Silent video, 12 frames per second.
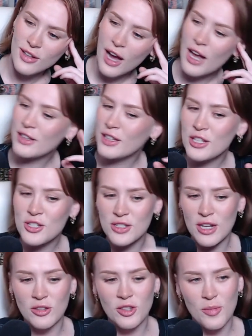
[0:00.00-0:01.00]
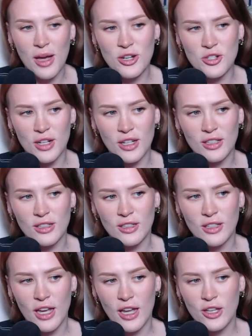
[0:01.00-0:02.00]
I legioned out the Magik.
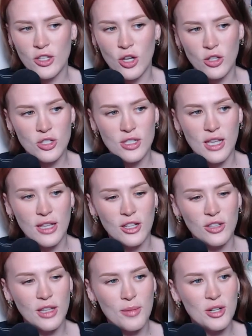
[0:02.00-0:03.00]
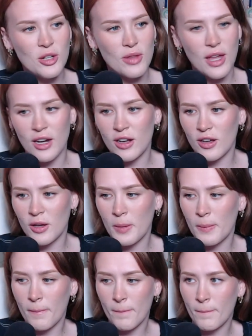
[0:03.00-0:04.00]
Y'all just sat there and let me do that, huh?
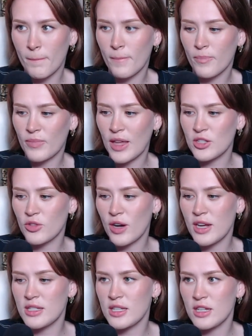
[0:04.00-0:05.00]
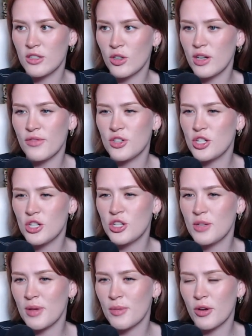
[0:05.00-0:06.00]
That's crazy. Don't even
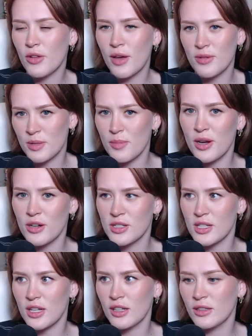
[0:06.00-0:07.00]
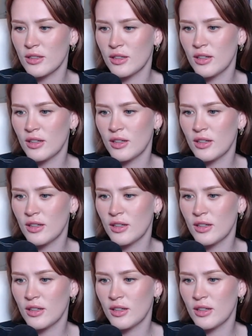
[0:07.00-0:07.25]
GG me, bro. That was embarrassing.